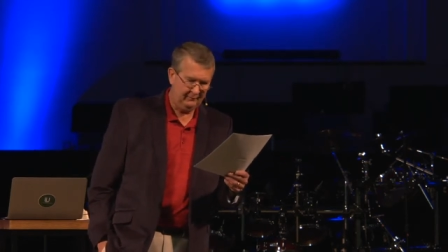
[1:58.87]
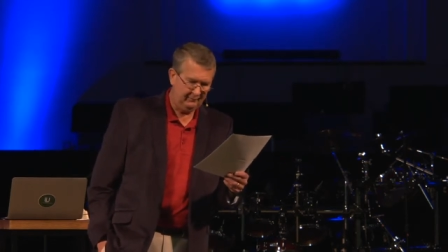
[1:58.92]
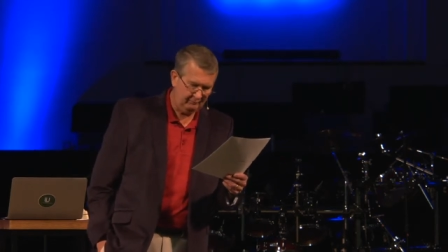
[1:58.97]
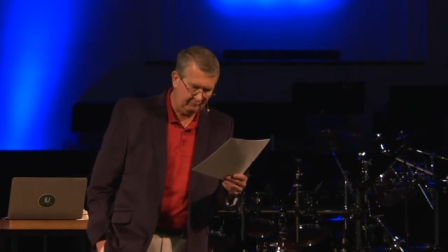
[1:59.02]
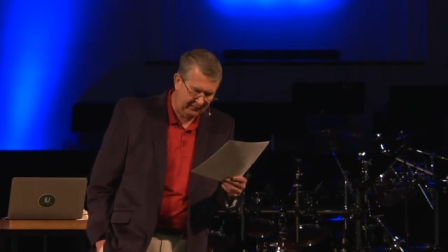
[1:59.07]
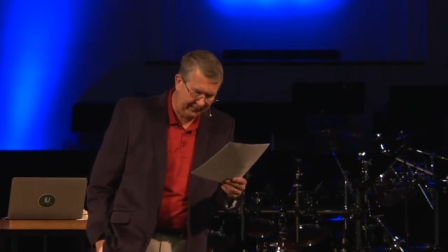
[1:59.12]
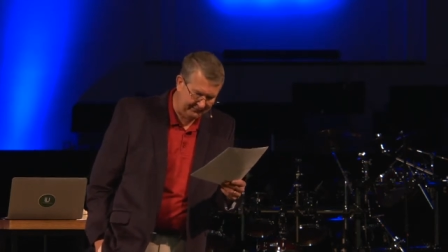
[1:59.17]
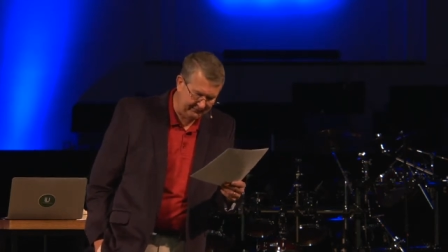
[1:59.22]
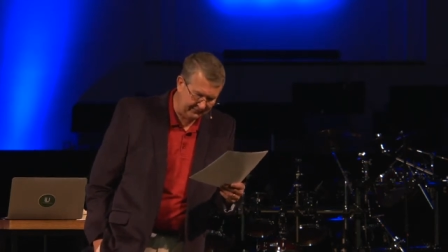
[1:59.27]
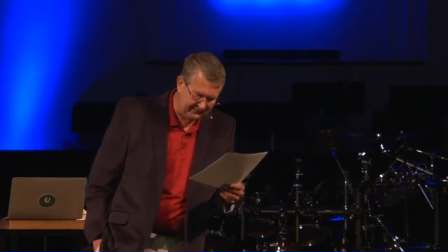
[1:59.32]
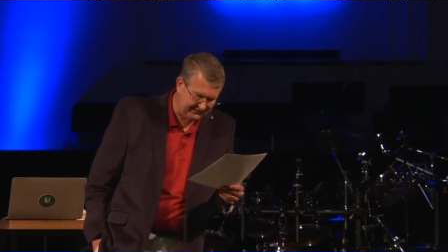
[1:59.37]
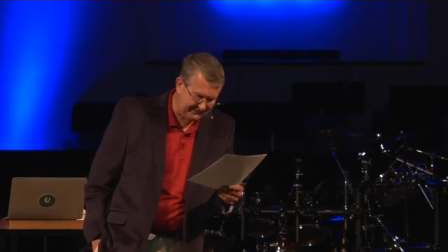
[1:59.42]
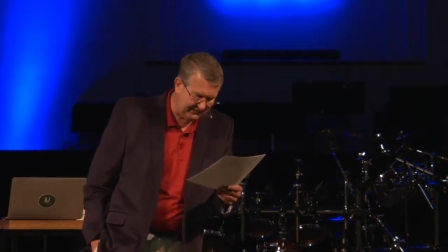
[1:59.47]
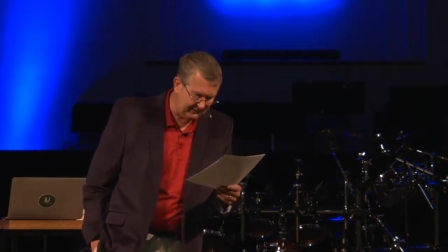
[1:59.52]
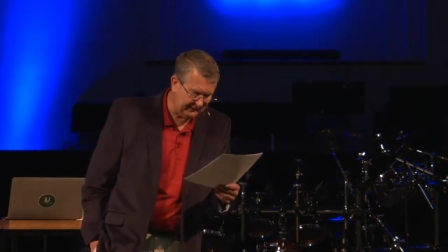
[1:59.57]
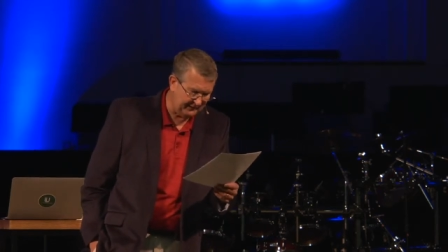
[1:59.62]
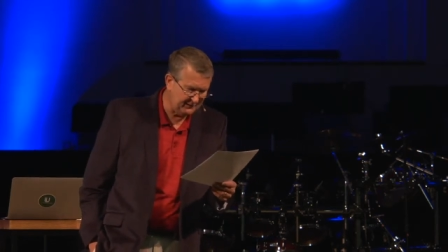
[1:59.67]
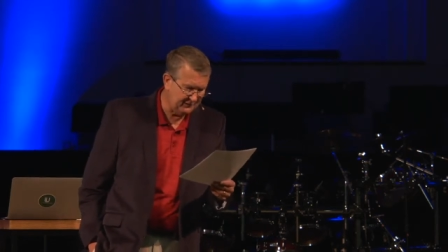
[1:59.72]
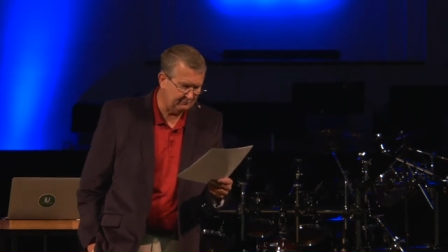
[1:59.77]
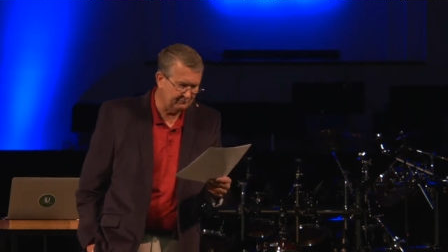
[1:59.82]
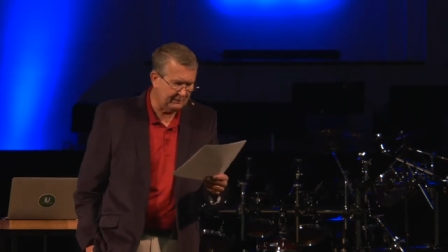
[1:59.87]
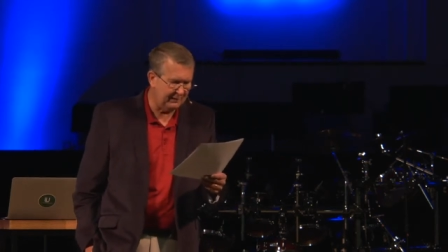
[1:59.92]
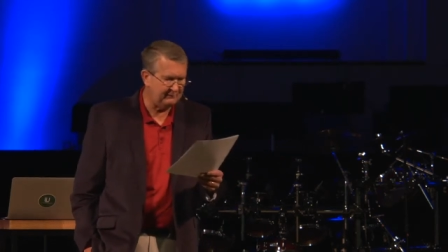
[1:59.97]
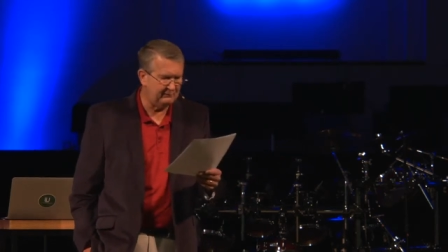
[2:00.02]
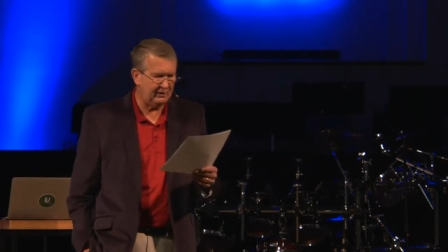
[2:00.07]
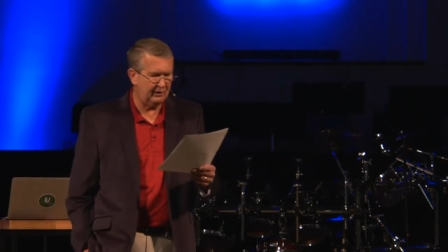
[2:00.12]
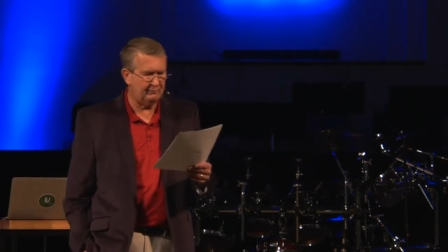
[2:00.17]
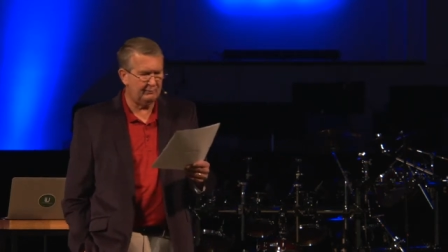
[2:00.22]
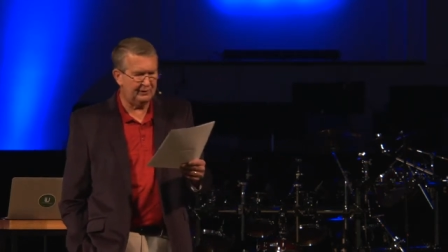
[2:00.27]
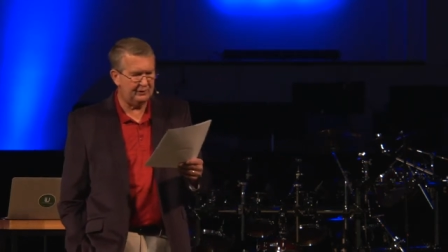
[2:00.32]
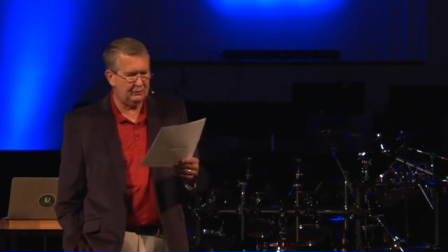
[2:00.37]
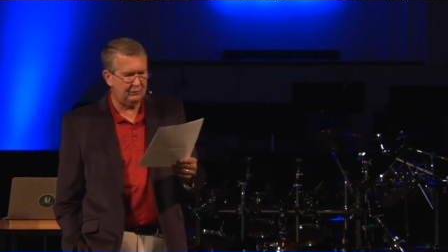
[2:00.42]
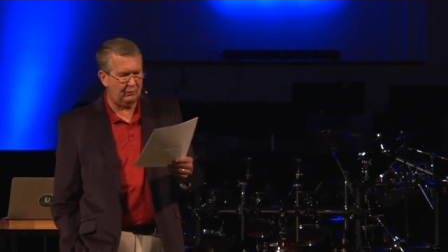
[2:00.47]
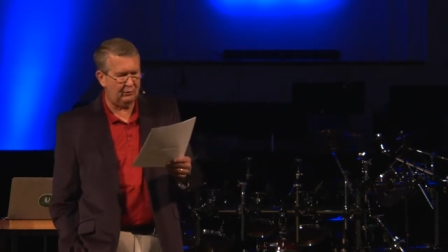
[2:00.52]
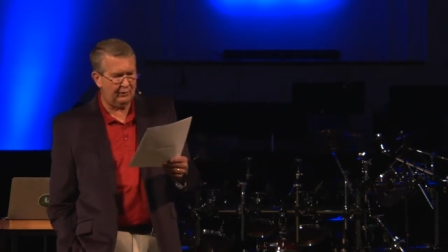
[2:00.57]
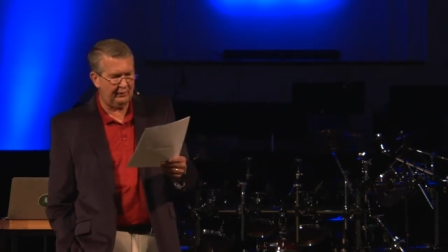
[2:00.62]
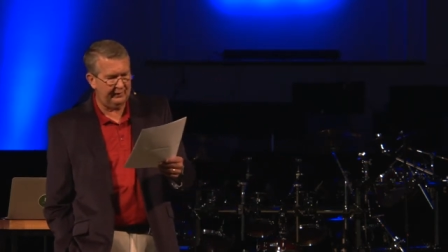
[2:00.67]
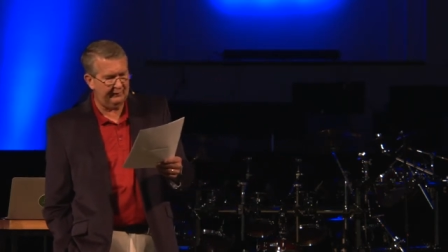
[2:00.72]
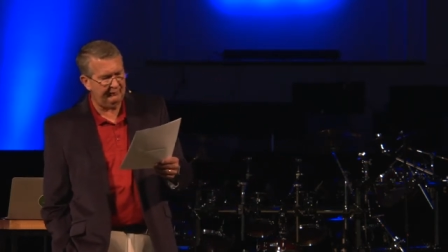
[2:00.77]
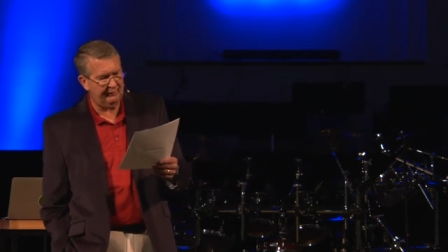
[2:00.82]
by the zealous Muslim
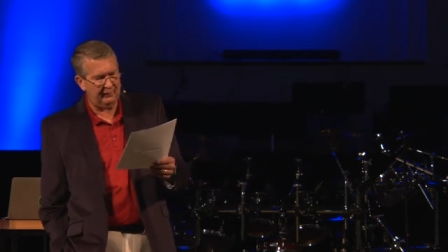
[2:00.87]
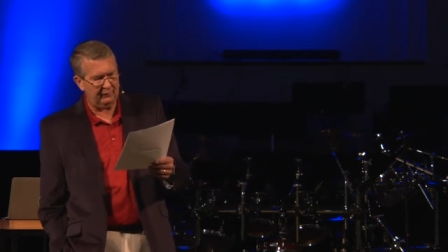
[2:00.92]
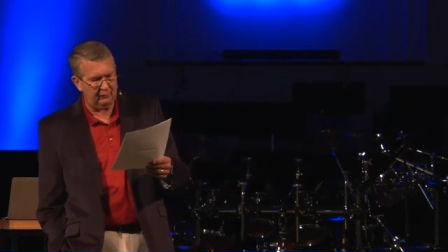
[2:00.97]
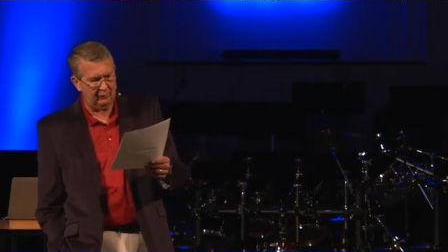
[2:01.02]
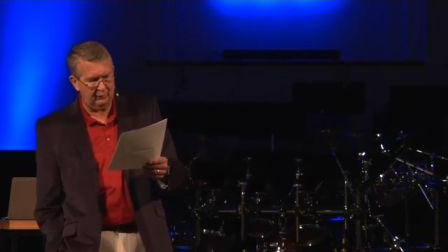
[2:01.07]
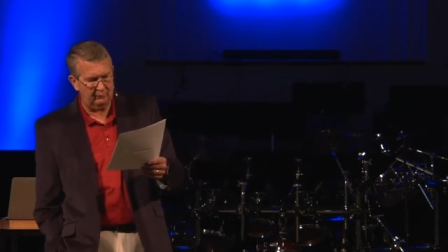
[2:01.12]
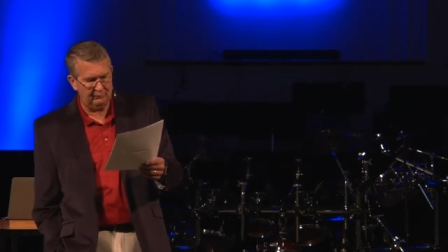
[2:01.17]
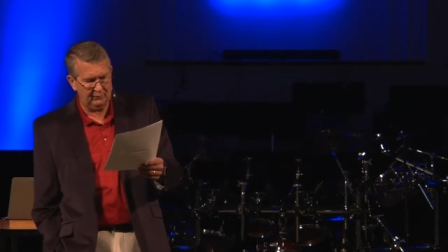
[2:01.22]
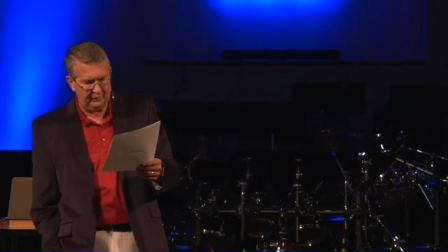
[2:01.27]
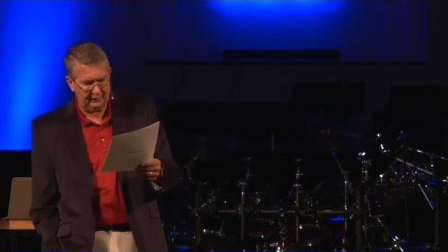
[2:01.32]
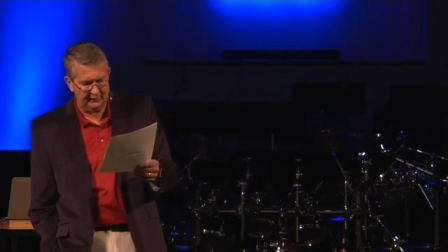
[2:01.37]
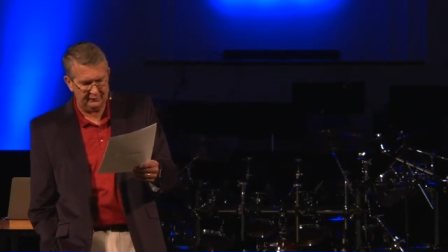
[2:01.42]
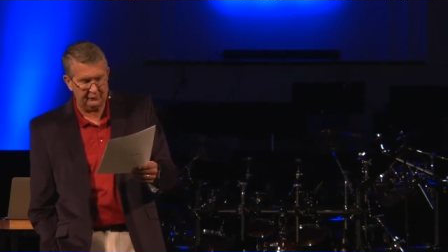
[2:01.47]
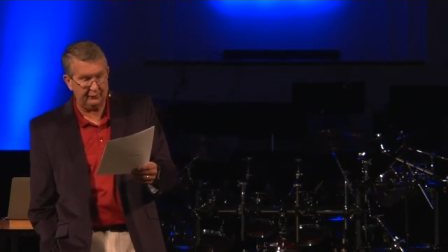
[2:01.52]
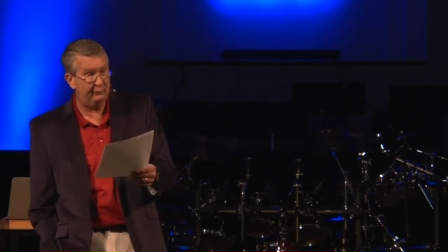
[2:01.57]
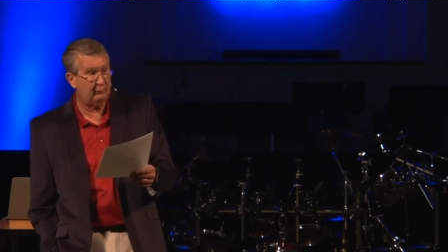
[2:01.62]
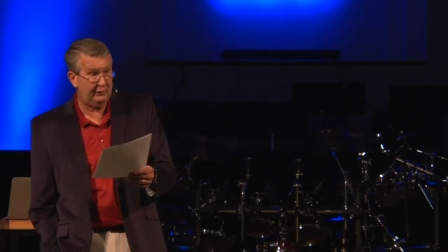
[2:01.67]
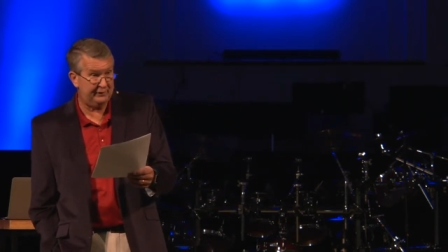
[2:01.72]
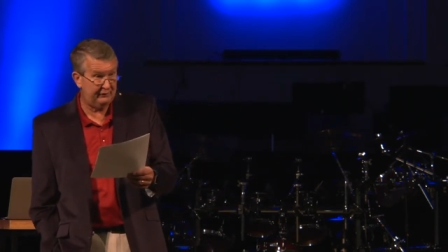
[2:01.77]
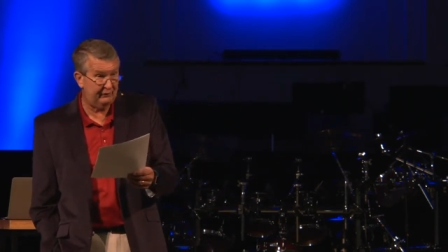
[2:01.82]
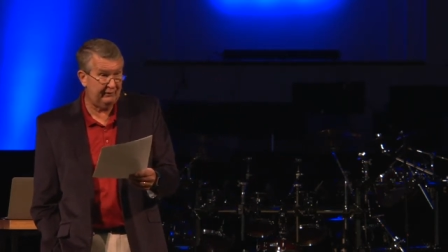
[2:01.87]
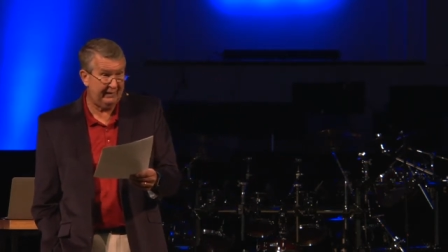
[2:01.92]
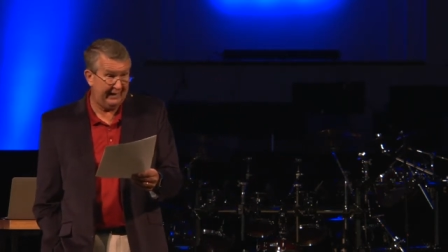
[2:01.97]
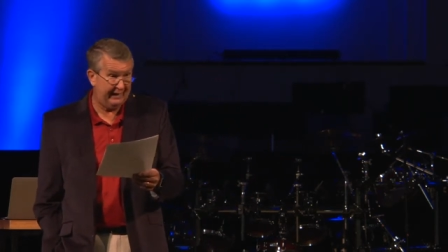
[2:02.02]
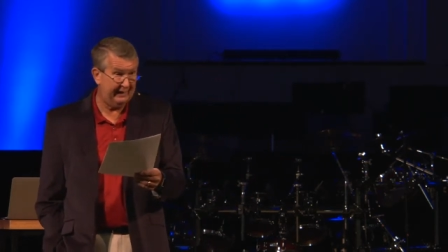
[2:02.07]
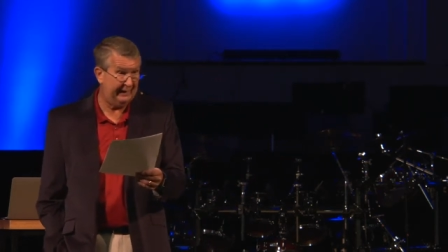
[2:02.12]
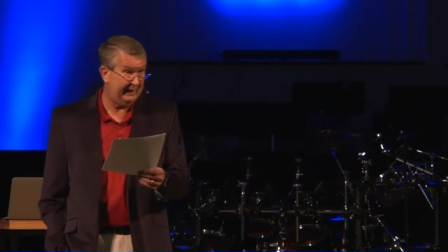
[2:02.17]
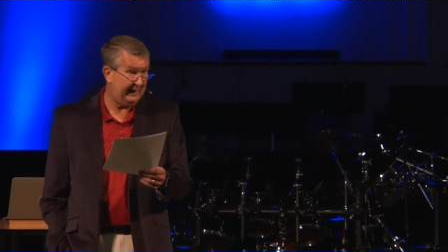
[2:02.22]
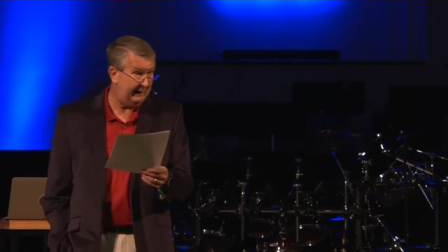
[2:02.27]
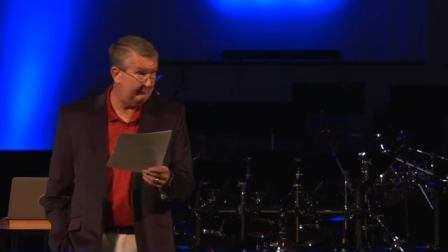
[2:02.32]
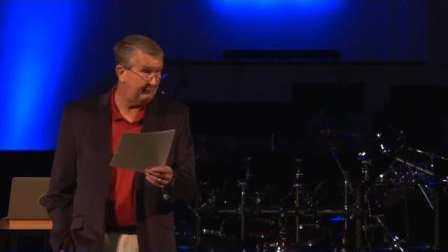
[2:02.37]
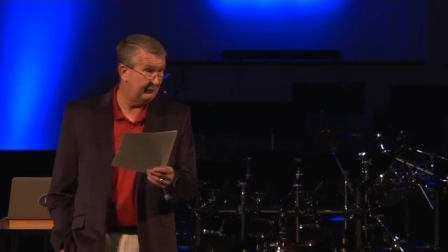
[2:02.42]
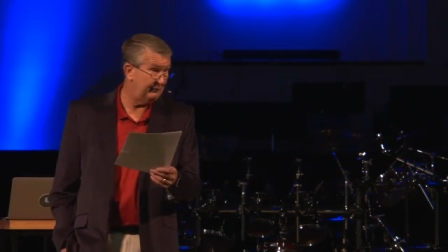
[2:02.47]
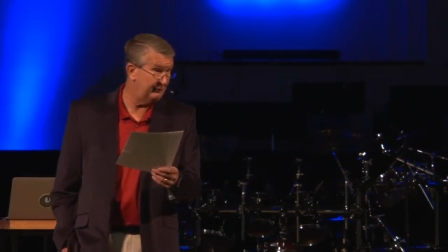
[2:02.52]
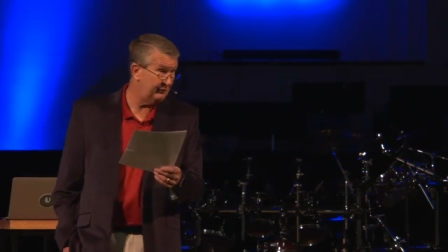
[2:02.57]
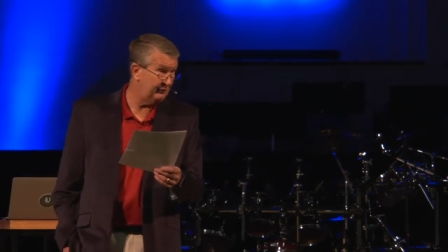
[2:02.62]
majority in their home country, which that had happened